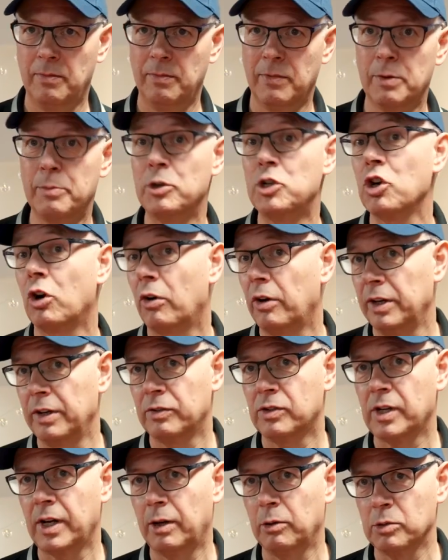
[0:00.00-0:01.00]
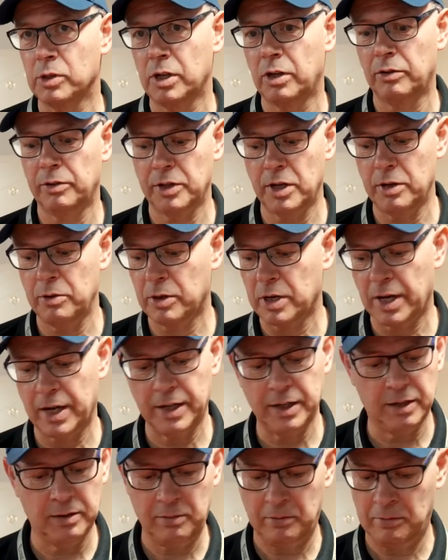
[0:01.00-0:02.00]
the majority of sales are in the
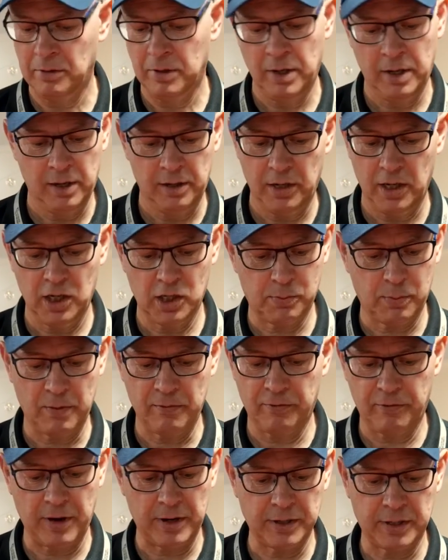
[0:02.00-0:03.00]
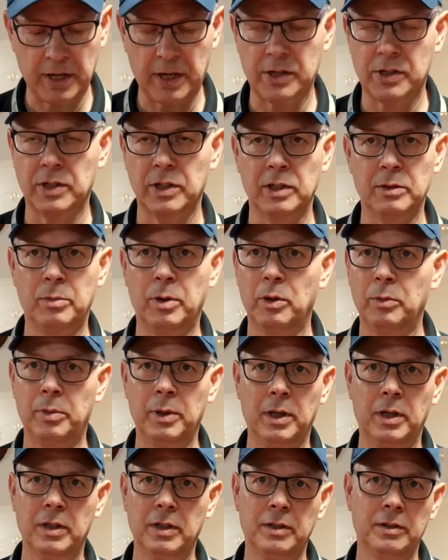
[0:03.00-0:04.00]
UK, it's been fantastically
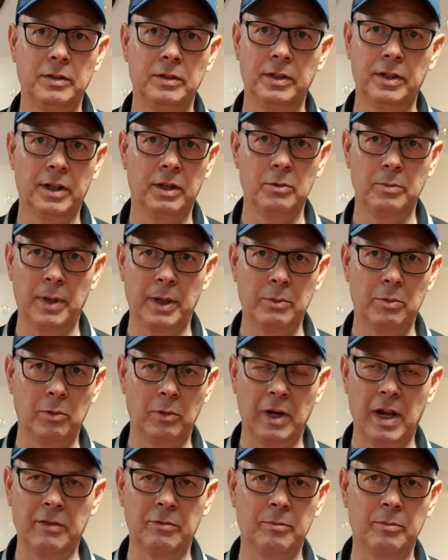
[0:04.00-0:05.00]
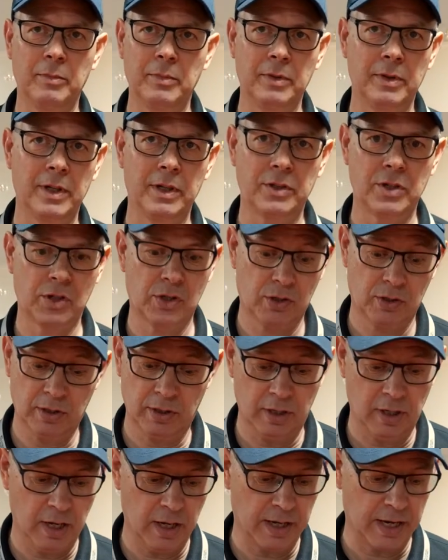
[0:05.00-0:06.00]
popular. People love them. They're just,
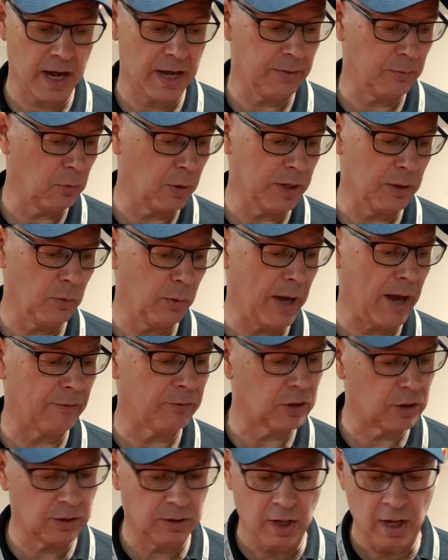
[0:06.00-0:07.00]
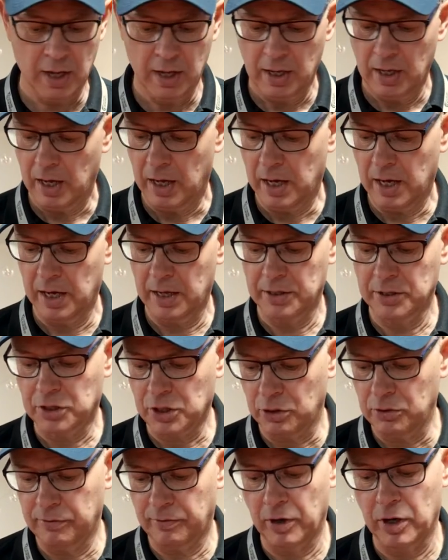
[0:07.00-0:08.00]
again, we have the
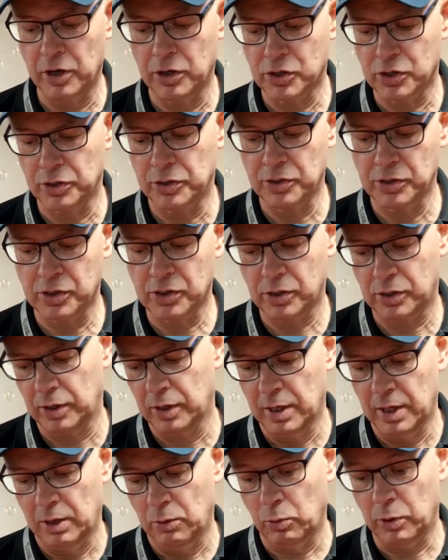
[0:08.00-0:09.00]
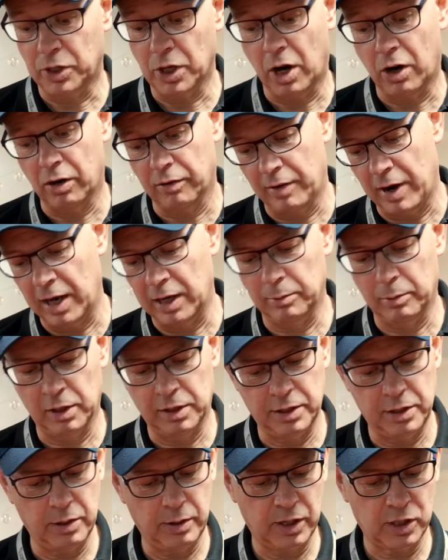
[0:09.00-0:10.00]
two versions which are available in
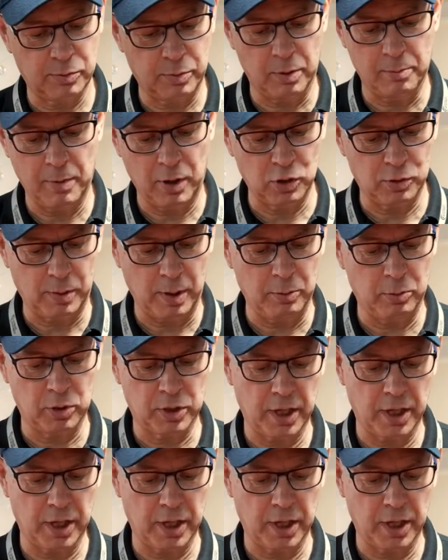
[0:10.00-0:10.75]
the US, but most people